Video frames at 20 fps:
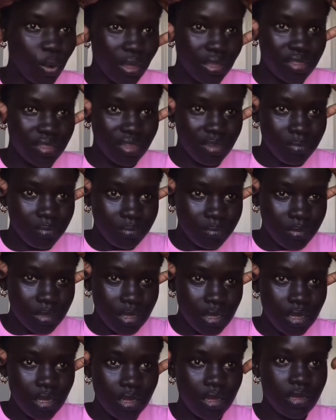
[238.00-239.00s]
at them,
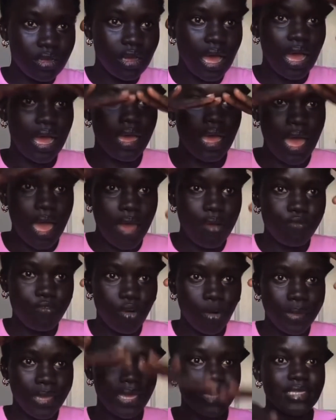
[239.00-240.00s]
from
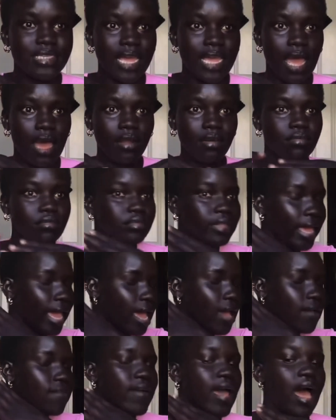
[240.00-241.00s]
here down, they
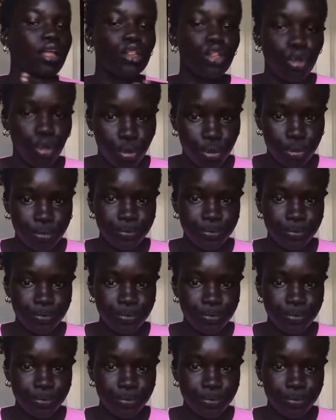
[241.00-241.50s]
have our look,